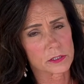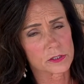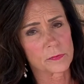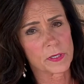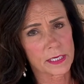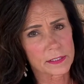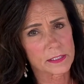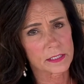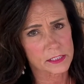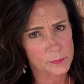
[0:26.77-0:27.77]
to begin to
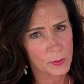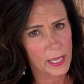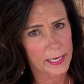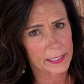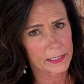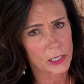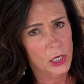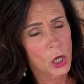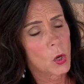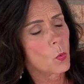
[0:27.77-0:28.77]
explain
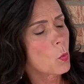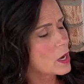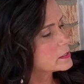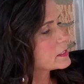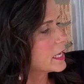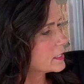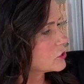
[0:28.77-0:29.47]
what sex